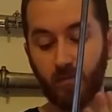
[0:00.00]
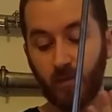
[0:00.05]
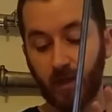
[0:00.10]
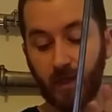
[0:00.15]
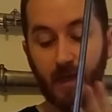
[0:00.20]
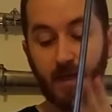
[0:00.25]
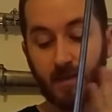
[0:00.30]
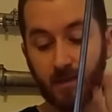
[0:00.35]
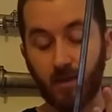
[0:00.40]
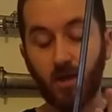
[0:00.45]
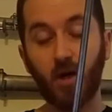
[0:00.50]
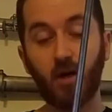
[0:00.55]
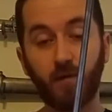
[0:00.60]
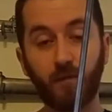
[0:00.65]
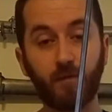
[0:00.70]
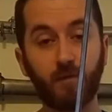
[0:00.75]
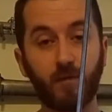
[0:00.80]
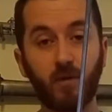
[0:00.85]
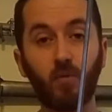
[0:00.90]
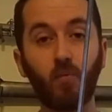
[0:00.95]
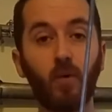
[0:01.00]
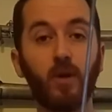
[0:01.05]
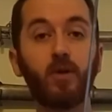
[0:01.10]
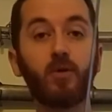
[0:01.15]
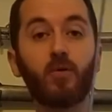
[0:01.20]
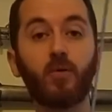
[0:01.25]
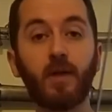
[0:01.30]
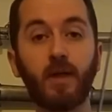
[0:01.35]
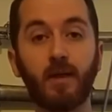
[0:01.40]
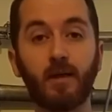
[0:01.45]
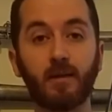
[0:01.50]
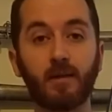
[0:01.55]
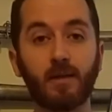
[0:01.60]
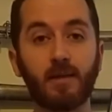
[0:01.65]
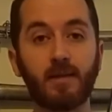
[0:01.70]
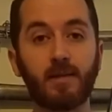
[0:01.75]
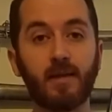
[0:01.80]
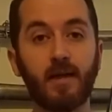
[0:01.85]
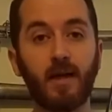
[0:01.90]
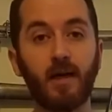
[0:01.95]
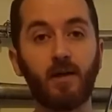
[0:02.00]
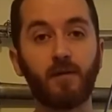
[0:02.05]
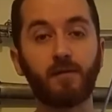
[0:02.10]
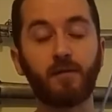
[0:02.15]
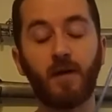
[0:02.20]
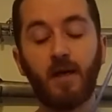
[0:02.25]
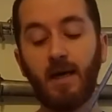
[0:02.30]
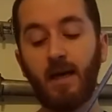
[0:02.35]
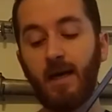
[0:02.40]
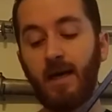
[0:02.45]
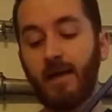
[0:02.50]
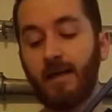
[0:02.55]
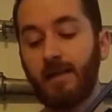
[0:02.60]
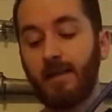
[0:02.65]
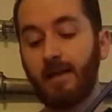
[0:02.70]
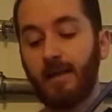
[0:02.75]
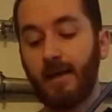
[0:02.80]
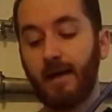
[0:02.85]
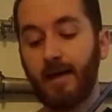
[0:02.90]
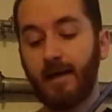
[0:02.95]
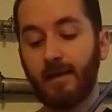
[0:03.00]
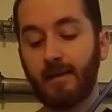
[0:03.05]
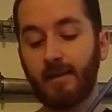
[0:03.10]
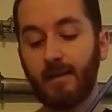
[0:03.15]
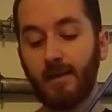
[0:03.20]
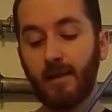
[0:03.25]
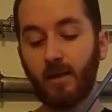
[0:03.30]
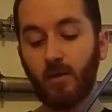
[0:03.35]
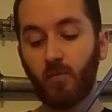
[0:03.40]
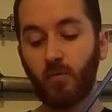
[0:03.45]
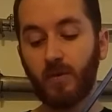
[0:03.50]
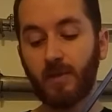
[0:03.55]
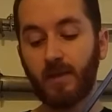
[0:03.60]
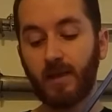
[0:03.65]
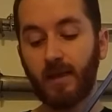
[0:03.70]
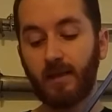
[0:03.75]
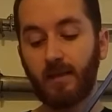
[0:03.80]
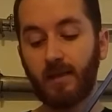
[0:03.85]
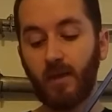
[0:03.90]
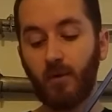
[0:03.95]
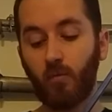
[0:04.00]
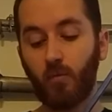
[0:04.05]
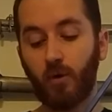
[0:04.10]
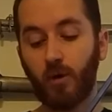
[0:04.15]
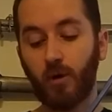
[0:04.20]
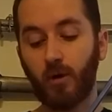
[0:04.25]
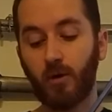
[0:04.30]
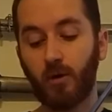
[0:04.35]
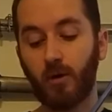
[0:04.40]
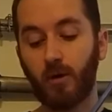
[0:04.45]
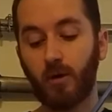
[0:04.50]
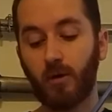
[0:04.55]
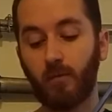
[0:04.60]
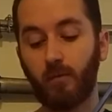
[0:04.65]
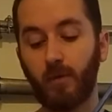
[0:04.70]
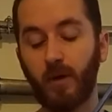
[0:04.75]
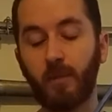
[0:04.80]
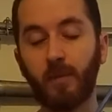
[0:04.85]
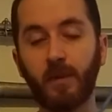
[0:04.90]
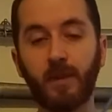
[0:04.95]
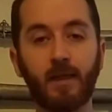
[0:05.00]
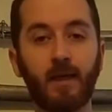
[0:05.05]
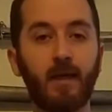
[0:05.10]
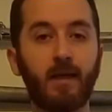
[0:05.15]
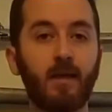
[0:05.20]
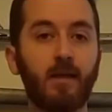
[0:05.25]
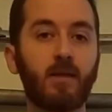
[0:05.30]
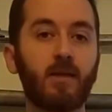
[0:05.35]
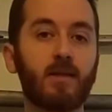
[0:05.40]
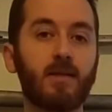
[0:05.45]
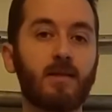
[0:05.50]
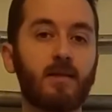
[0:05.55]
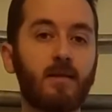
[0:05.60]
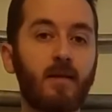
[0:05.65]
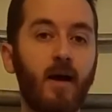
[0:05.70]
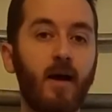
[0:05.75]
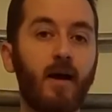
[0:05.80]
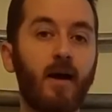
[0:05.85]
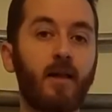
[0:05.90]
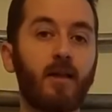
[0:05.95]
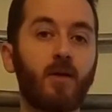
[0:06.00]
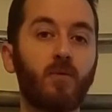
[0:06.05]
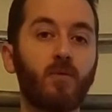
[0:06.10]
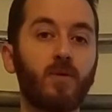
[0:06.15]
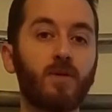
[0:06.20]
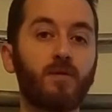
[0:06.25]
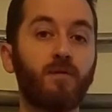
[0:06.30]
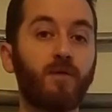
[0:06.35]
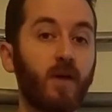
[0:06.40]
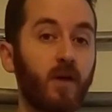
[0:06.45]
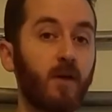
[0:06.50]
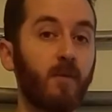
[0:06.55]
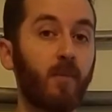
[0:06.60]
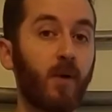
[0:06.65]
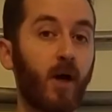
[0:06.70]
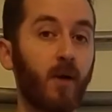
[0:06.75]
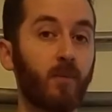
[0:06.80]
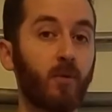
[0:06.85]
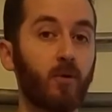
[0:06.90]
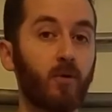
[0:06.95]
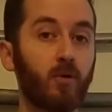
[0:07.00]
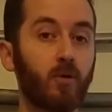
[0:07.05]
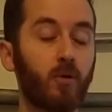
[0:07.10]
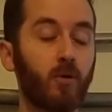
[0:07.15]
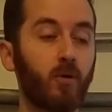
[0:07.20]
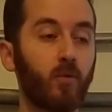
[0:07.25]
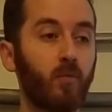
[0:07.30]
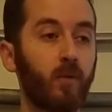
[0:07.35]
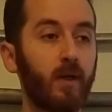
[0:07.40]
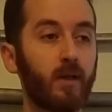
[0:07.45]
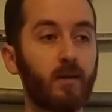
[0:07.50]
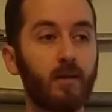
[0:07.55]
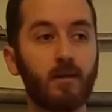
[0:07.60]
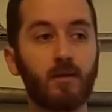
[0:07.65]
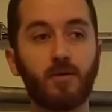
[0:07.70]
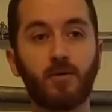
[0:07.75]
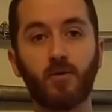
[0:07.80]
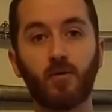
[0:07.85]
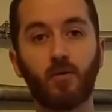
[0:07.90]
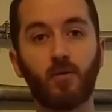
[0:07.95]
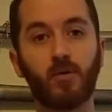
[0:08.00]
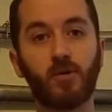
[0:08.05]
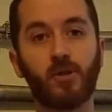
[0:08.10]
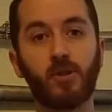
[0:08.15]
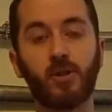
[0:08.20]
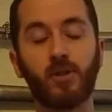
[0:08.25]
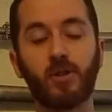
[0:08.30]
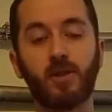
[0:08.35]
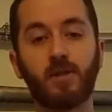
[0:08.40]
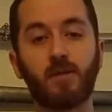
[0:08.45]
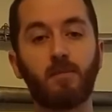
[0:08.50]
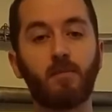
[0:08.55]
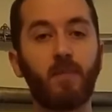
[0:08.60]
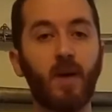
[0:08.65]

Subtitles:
the case of the Waloon hilt itself, the idea was that they were replicating the style that was very popular with swords such as